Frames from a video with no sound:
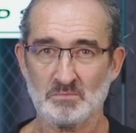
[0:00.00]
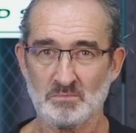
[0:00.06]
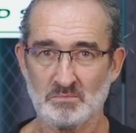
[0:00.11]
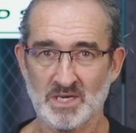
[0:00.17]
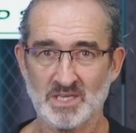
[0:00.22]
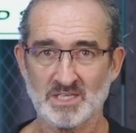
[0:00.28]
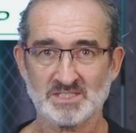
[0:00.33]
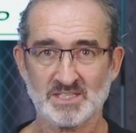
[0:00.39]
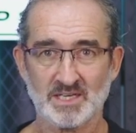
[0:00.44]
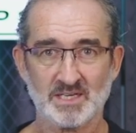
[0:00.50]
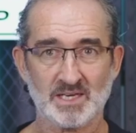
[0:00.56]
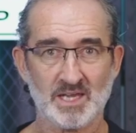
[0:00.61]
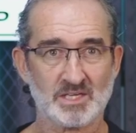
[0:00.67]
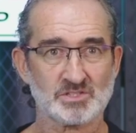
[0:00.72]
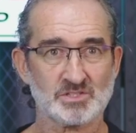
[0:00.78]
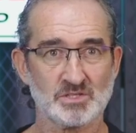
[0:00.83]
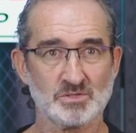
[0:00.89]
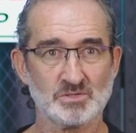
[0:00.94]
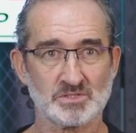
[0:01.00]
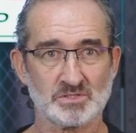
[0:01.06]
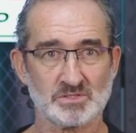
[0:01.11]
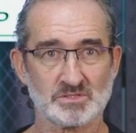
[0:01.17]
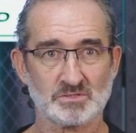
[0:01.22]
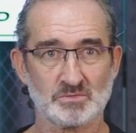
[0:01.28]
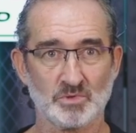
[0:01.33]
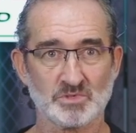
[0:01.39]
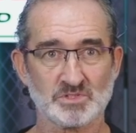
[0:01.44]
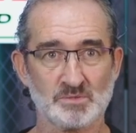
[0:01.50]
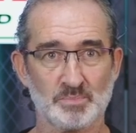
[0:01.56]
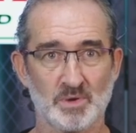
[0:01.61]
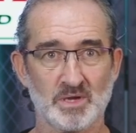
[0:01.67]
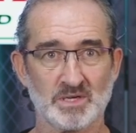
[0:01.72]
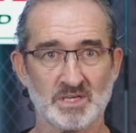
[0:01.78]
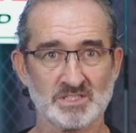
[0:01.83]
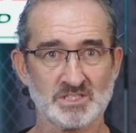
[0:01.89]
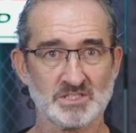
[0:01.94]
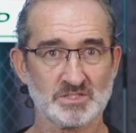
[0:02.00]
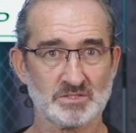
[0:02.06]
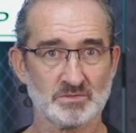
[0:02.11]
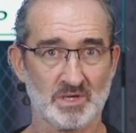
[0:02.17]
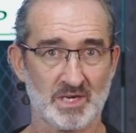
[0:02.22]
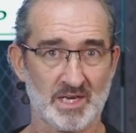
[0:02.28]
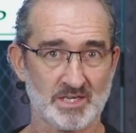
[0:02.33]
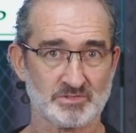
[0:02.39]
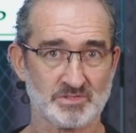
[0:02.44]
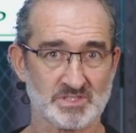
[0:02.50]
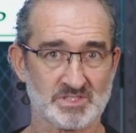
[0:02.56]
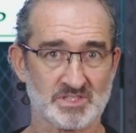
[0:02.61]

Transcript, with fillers: Many Zealot X users want to buy an additional electric